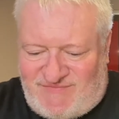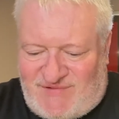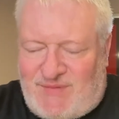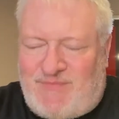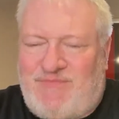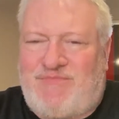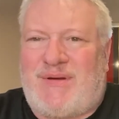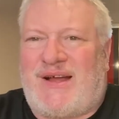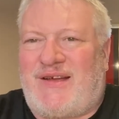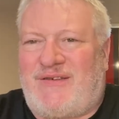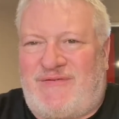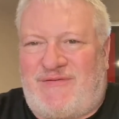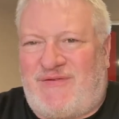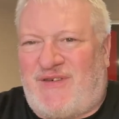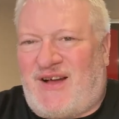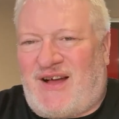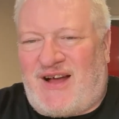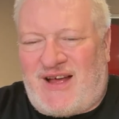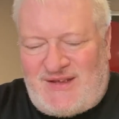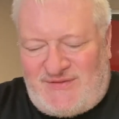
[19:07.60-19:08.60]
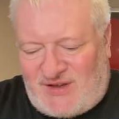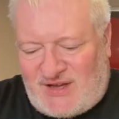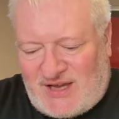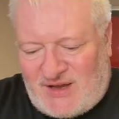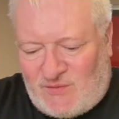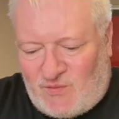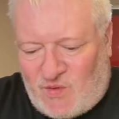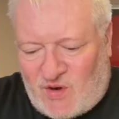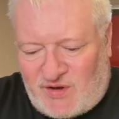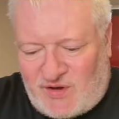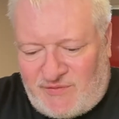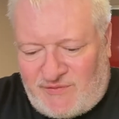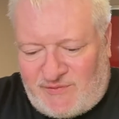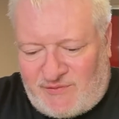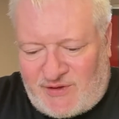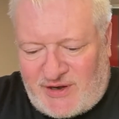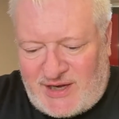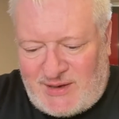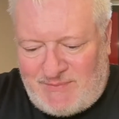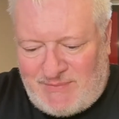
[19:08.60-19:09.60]
buy 5, you get 1
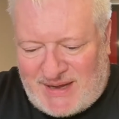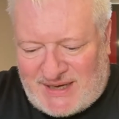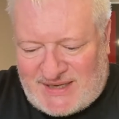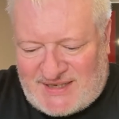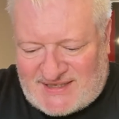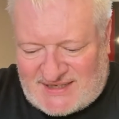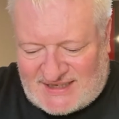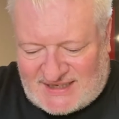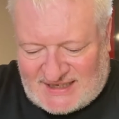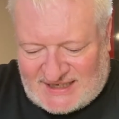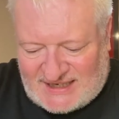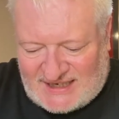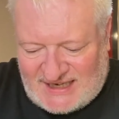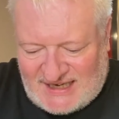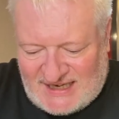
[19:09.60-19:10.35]
free, basically.